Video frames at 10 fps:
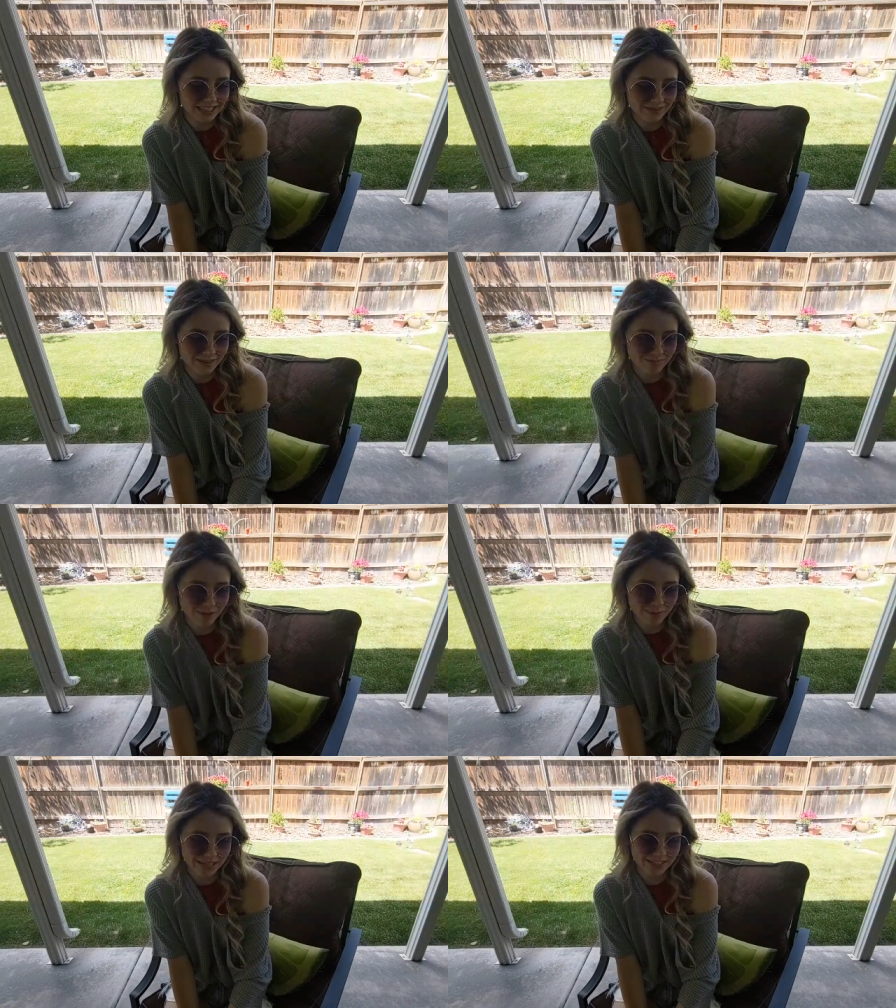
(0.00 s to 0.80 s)
Did I make
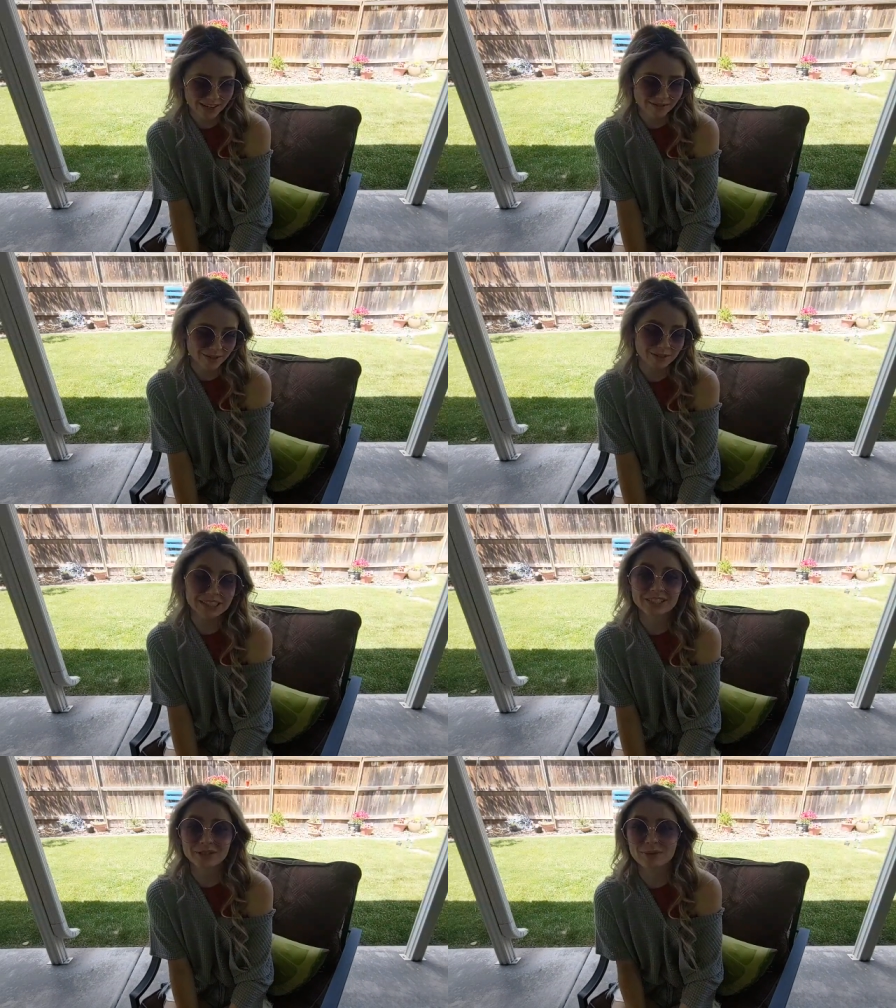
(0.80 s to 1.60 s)
mug bet in time? No,
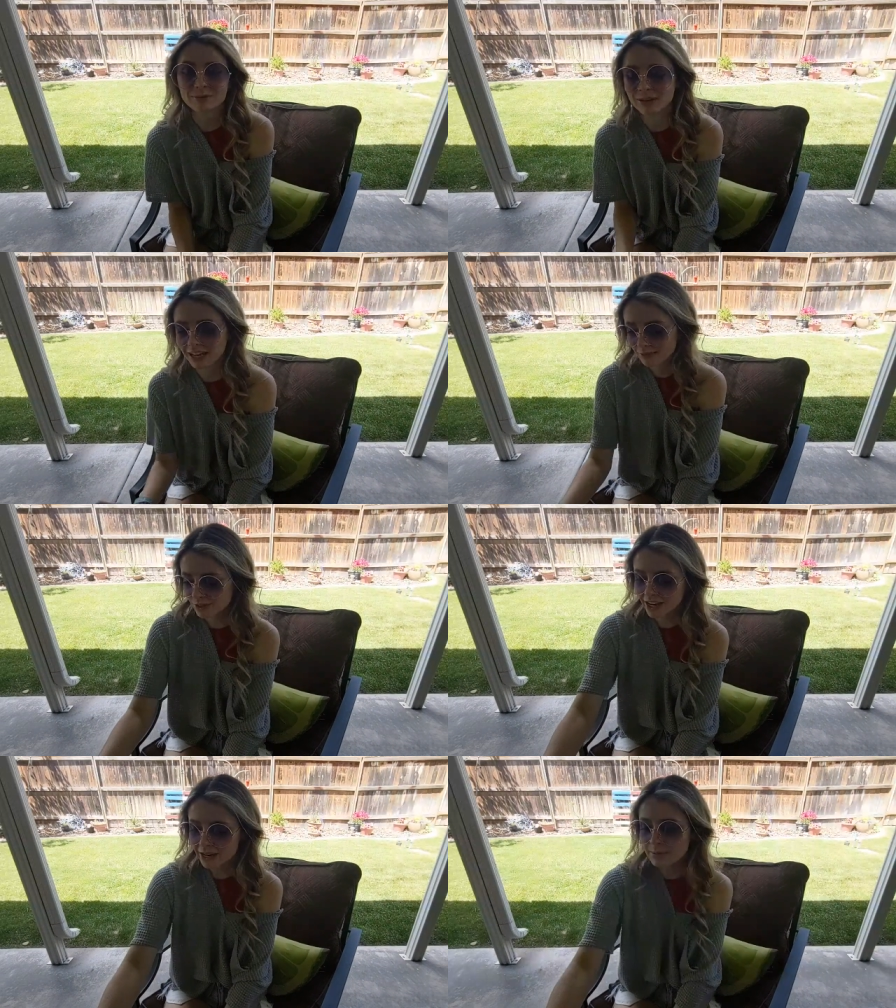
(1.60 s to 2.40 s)
we didn't do mug bet.
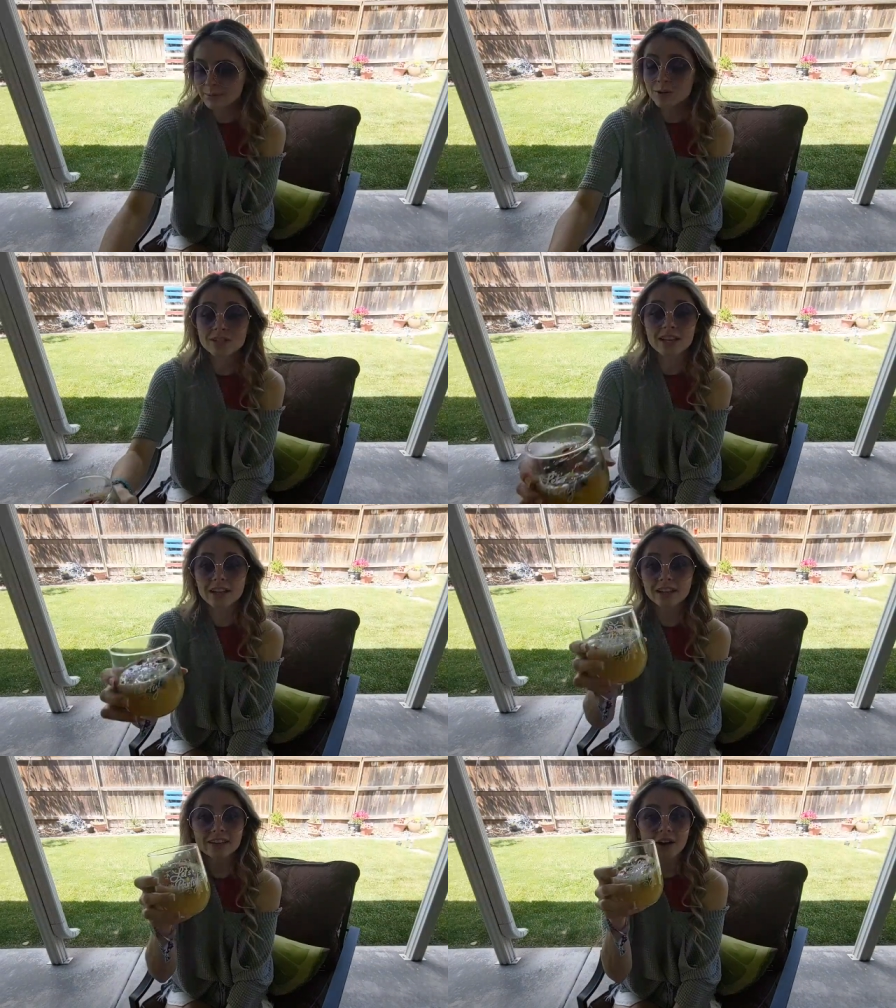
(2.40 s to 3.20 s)
I'm drinking a uh, mimosa
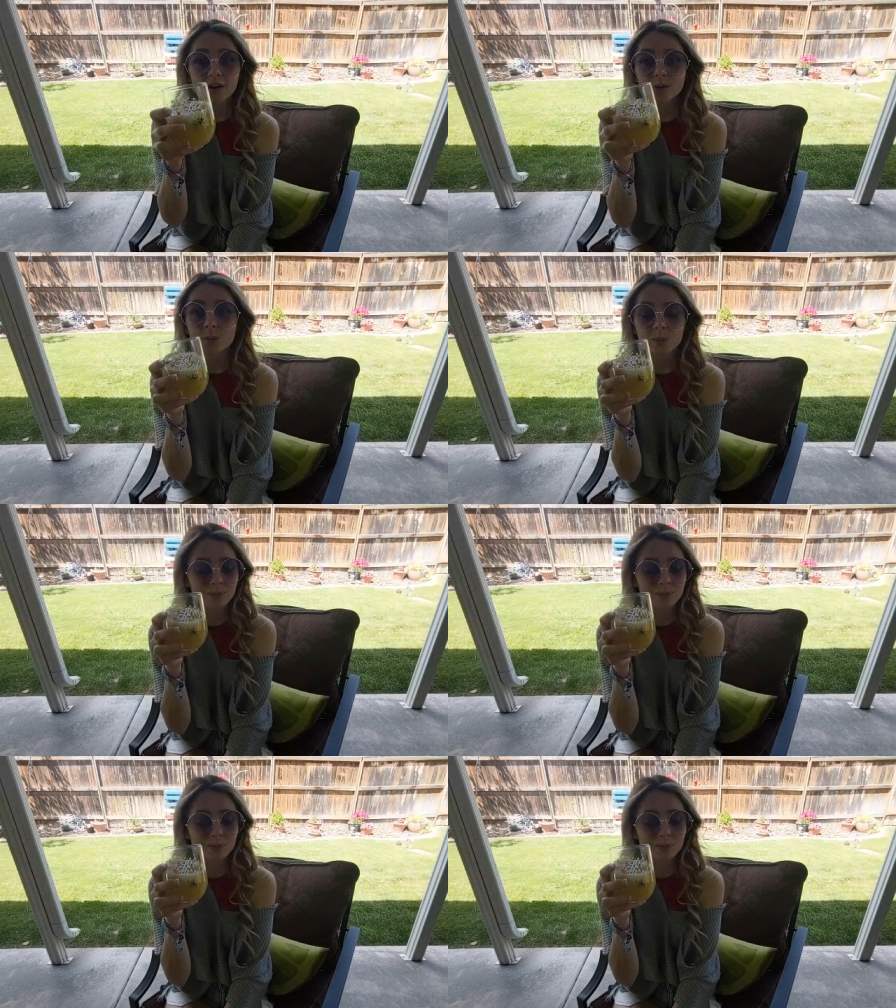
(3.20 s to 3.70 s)
uh, though.